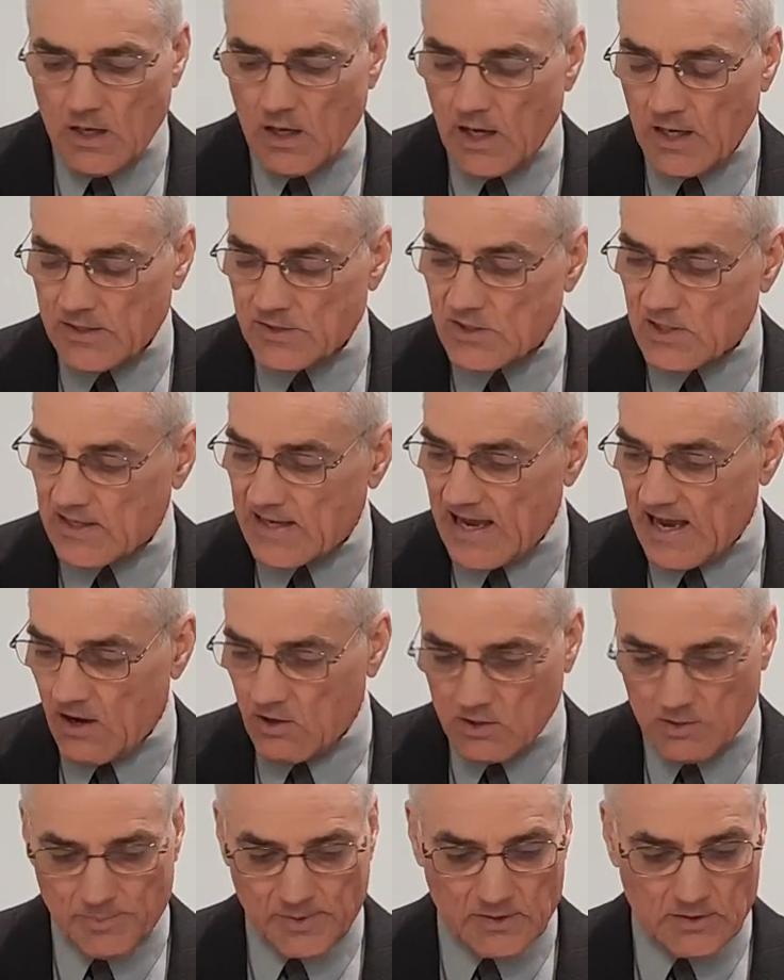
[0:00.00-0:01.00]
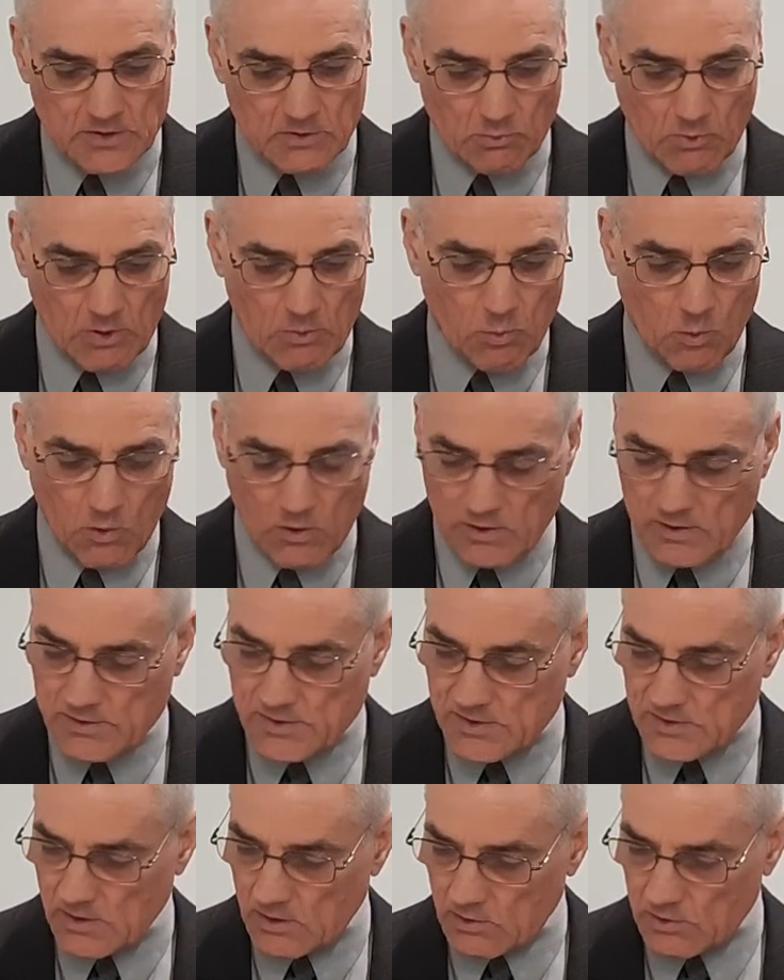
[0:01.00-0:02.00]
us accountable and
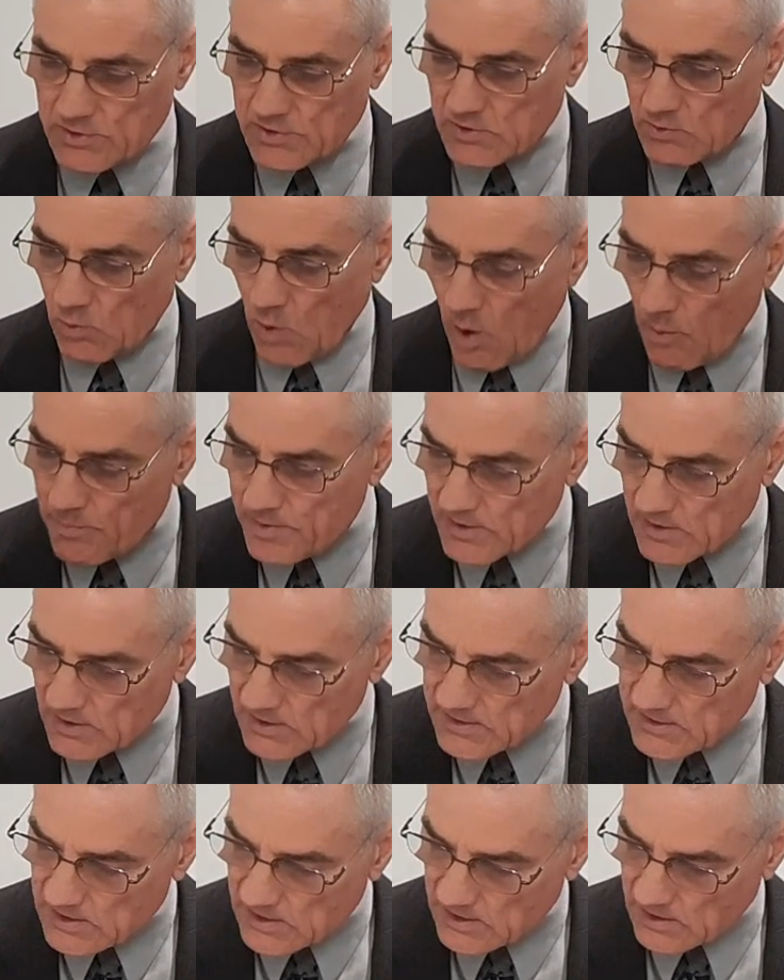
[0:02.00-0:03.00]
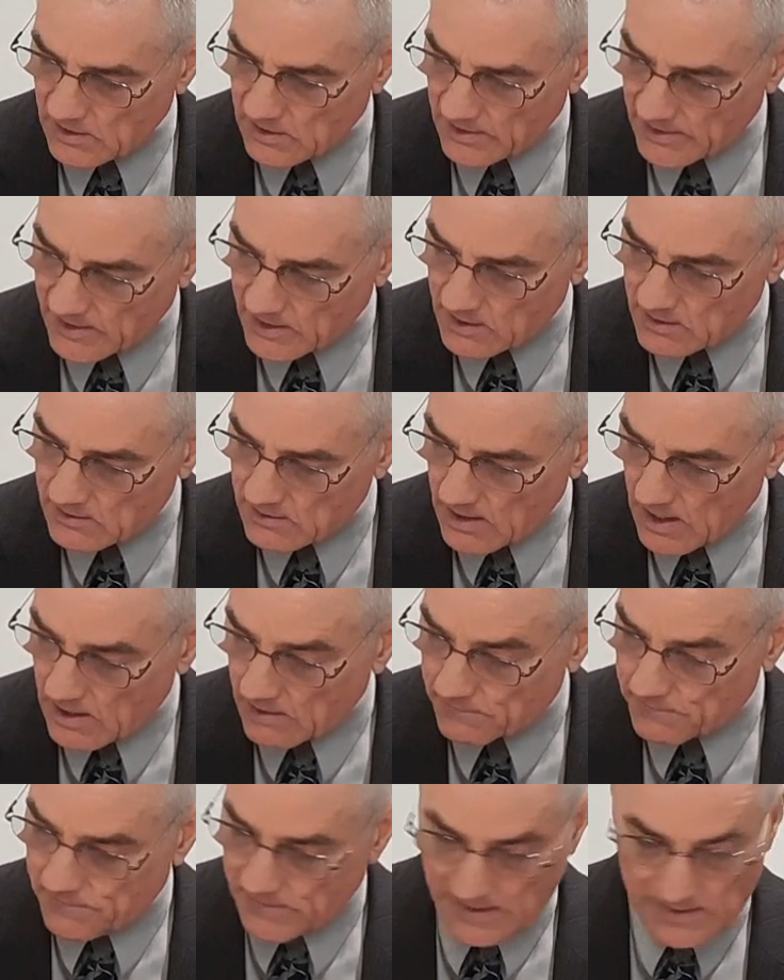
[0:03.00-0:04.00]
rewards those who openly declare our
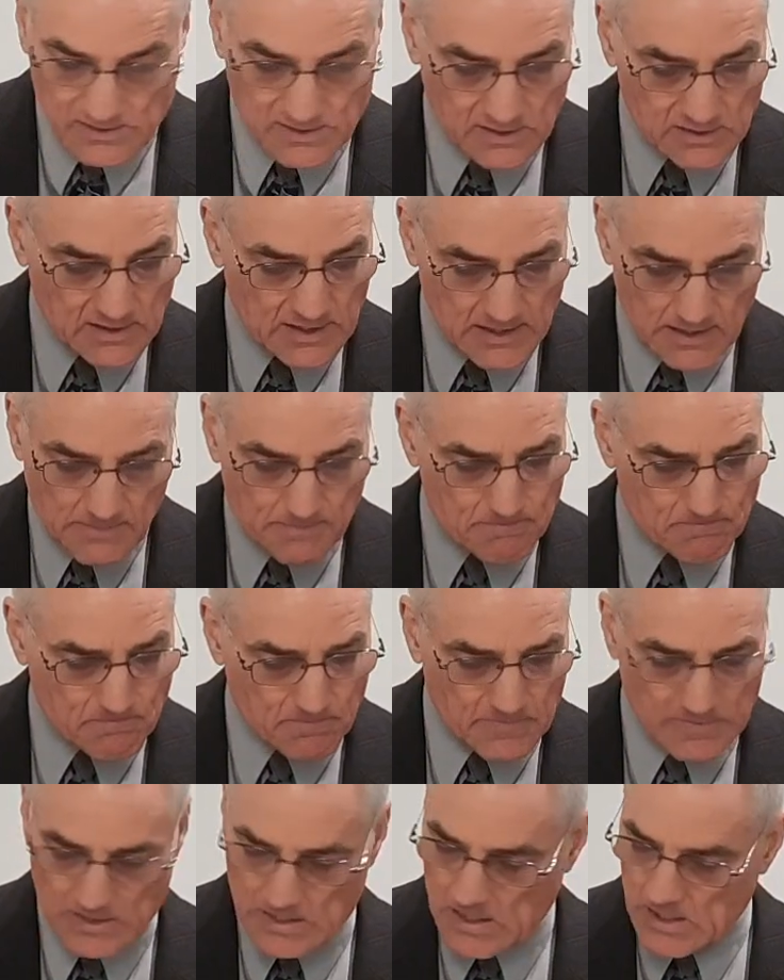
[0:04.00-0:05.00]
faith in him.